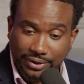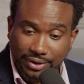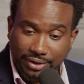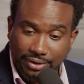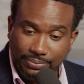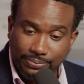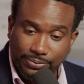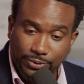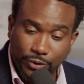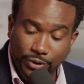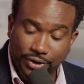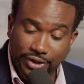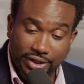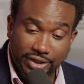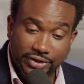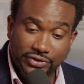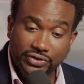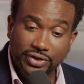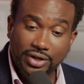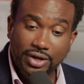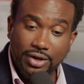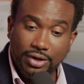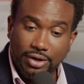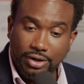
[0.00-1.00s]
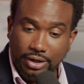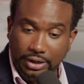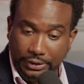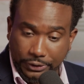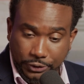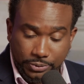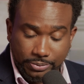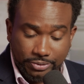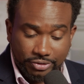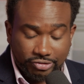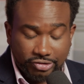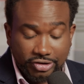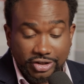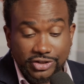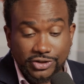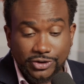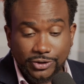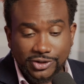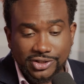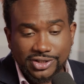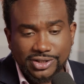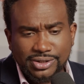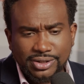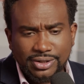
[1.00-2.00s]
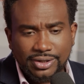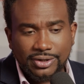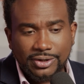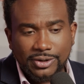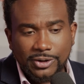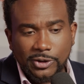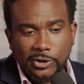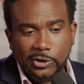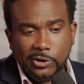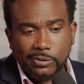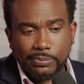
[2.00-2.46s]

employees on human resource. Mm-hmm.